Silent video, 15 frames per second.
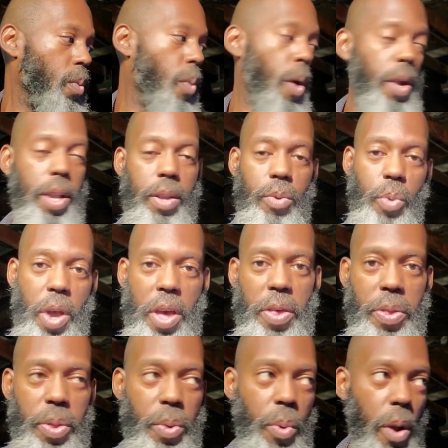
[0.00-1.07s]
working
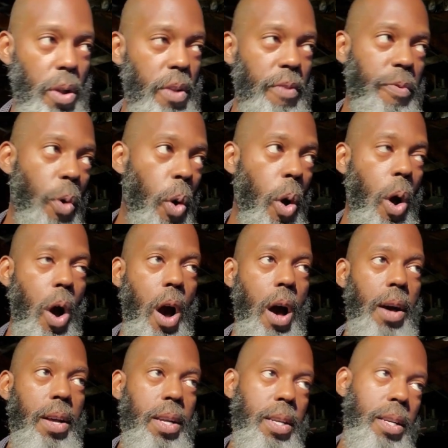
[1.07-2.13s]
with, working
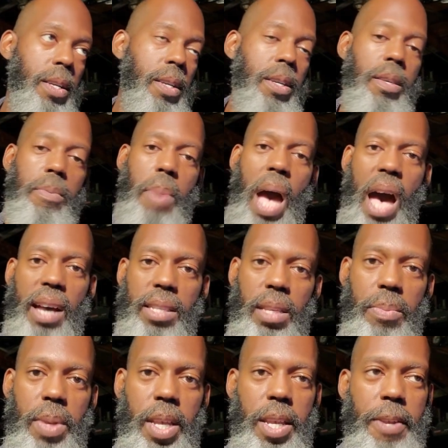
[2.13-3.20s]
for, powers
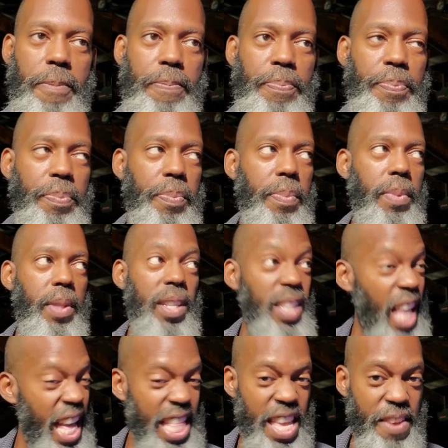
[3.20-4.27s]
to be.
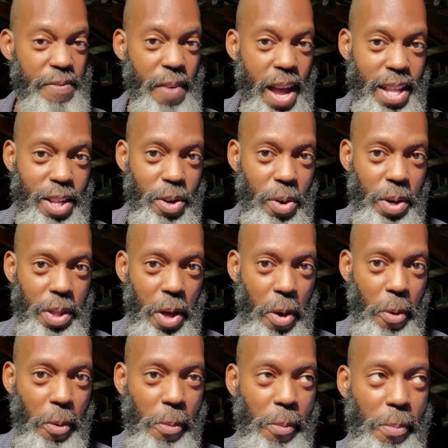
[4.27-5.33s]
A lot of infighting going
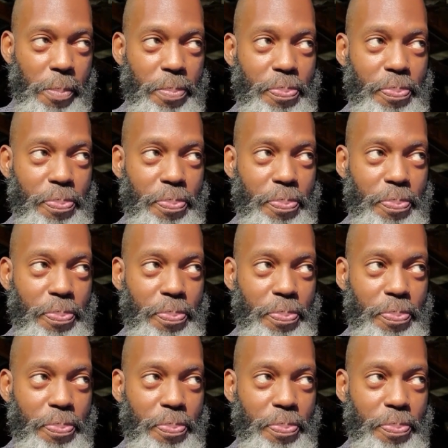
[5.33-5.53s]
on